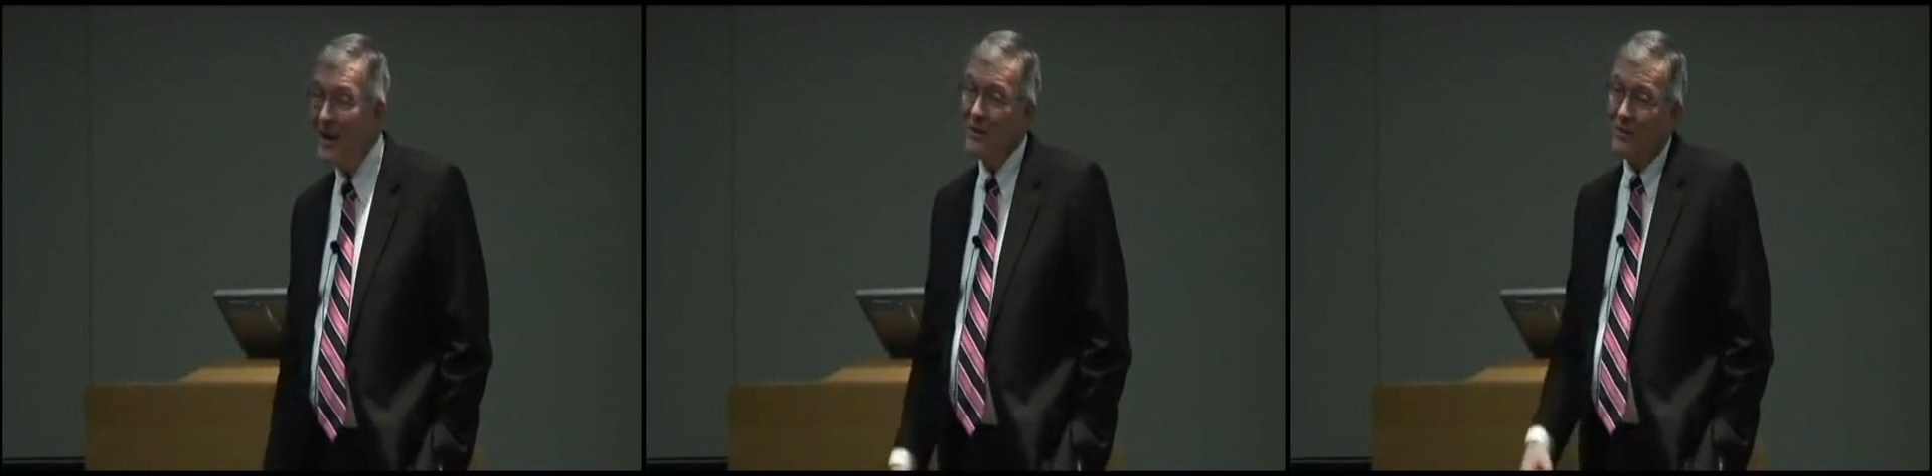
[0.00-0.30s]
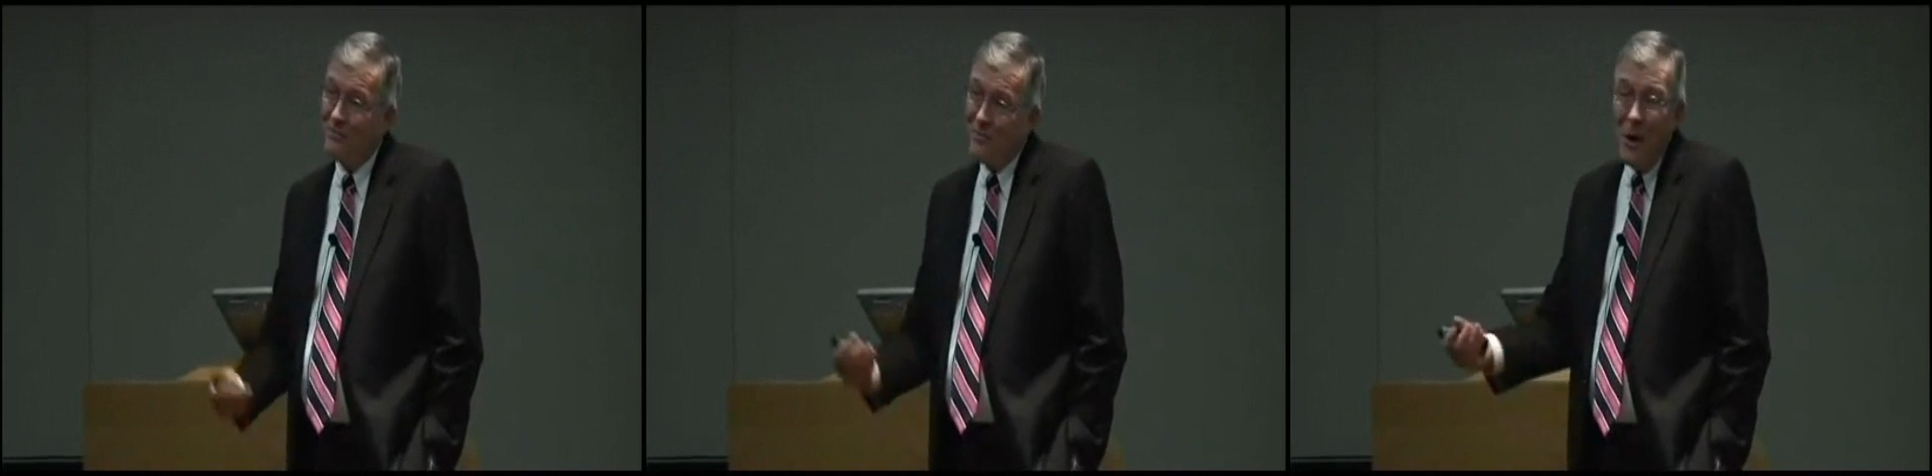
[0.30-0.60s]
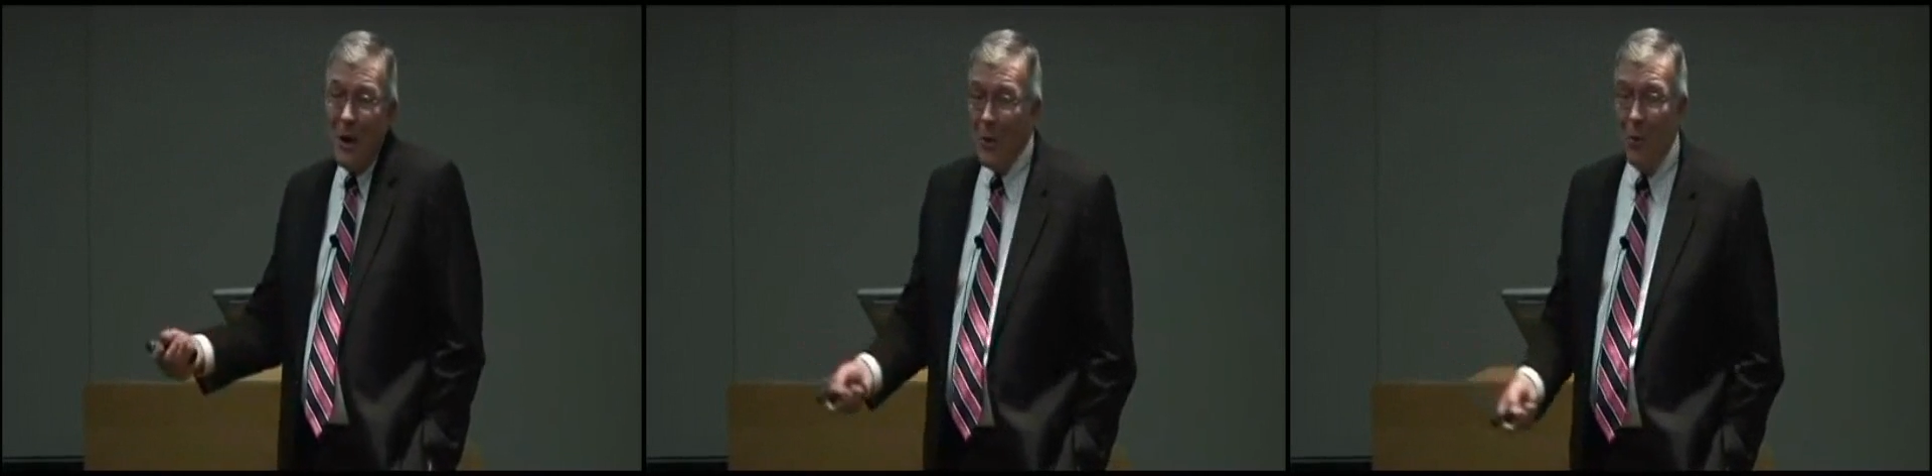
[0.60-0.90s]
that's
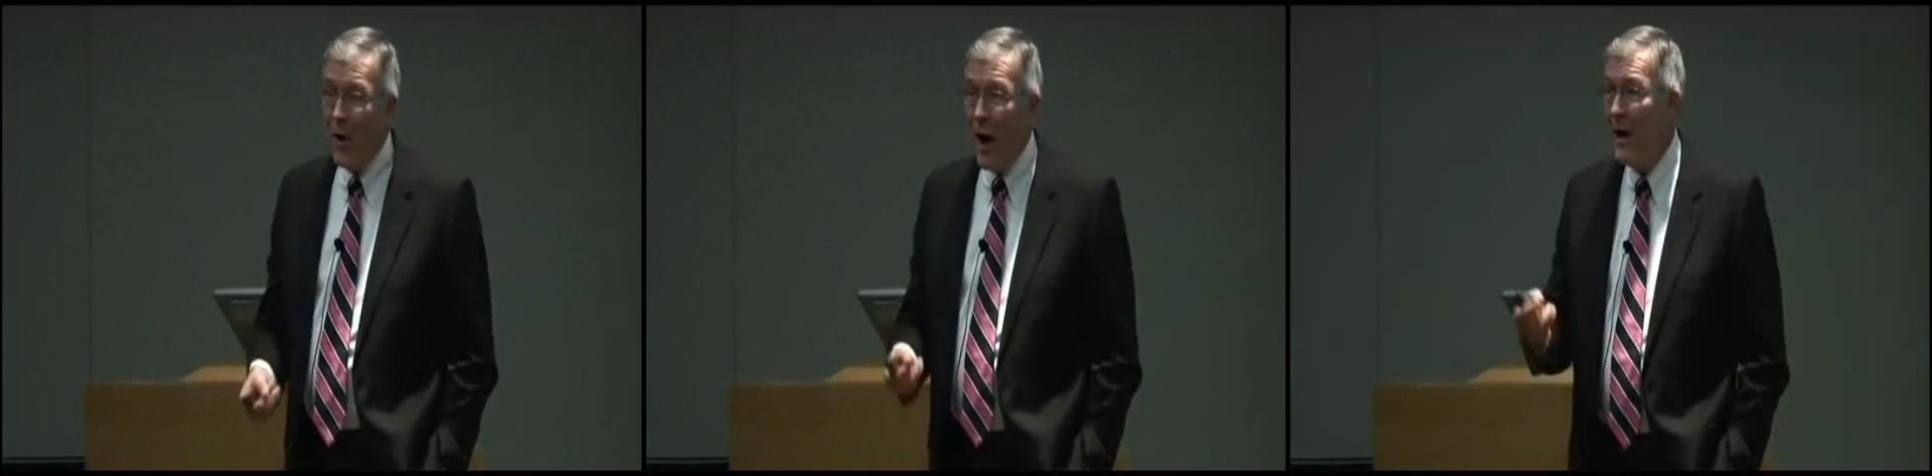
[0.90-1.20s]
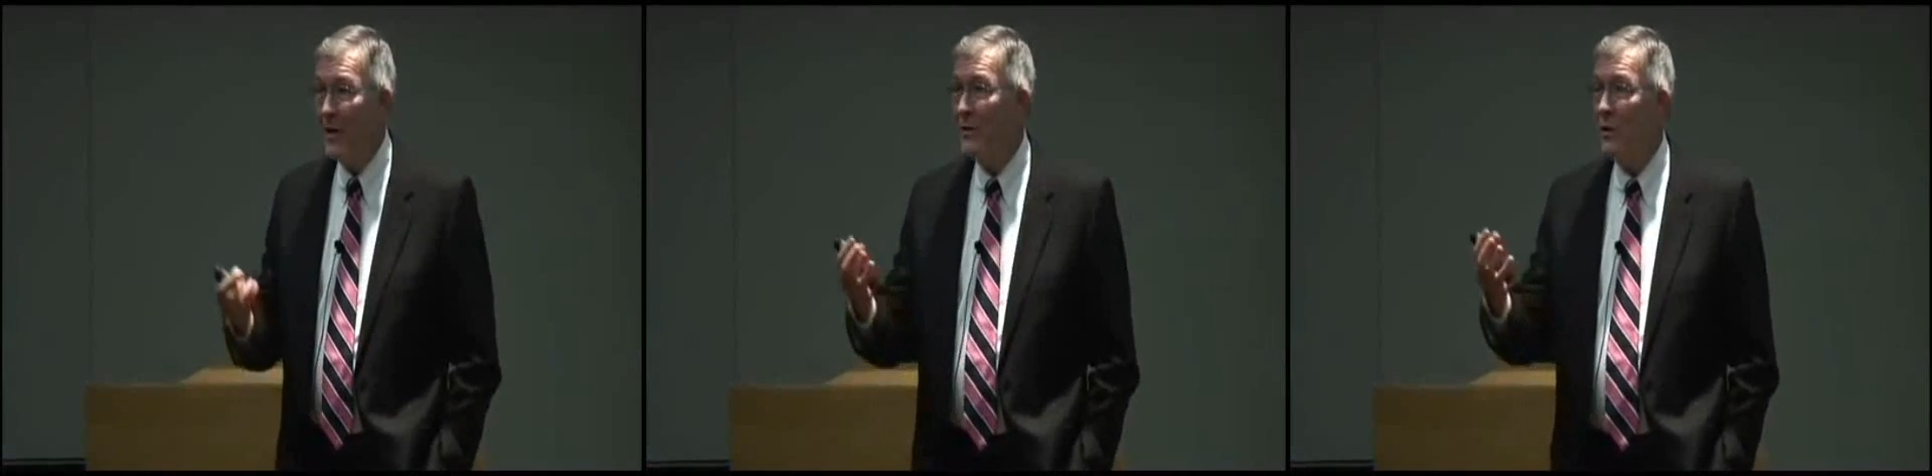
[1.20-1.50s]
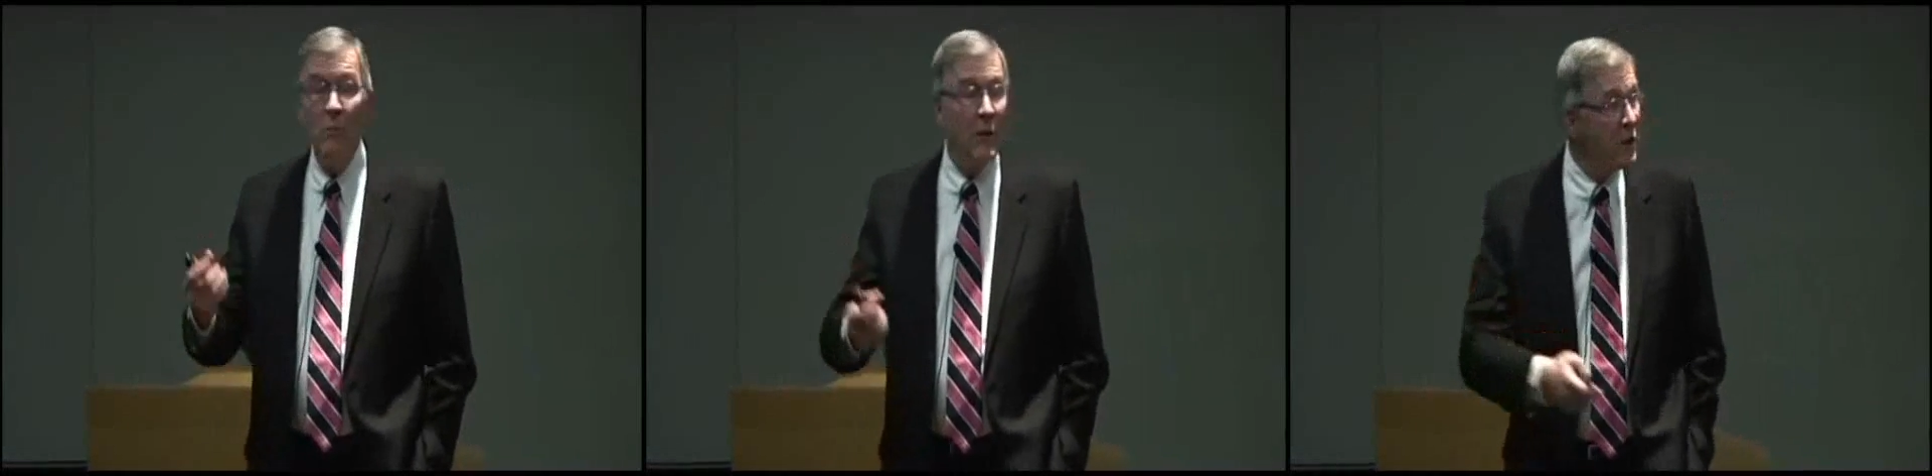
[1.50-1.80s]
what I assume.